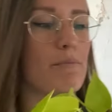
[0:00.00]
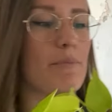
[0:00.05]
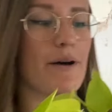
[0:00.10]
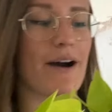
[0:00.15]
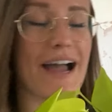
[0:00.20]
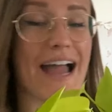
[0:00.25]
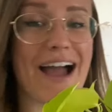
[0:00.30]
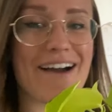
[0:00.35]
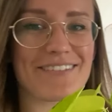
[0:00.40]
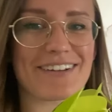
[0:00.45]

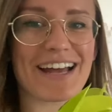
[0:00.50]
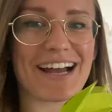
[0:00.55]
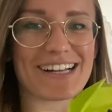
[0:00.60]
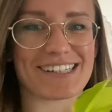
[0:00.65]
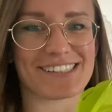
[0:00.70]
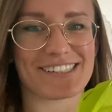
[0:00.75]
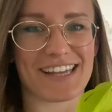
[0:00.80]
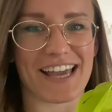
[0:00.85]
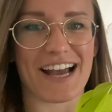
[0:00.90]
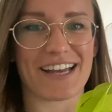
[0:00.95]
But I haven't
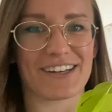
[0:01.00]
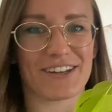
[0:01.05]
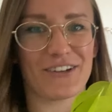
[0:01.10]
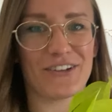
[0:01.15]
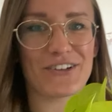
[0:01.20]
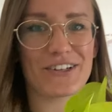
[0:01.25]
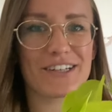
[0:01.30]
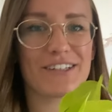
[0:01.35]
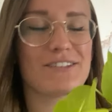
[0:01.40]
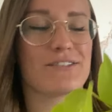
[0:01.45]
actually had a
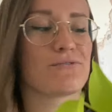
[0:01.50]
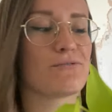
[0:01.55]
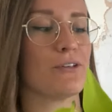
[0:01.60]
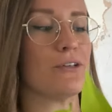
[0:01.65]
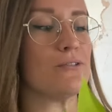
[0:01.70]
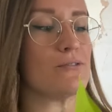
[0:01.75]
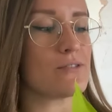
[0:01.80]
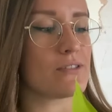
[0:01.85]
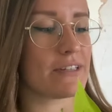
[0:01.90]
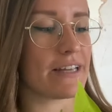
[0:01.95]
look at the
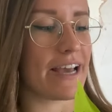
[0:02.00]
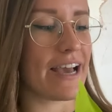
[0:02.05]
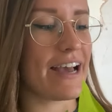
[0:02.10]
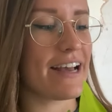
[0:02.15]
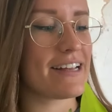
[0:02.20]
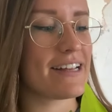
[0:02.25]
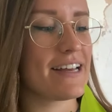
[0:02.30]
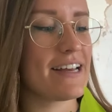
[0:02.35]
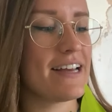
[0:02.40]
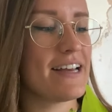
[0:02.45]
roots
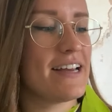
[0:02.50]
yet.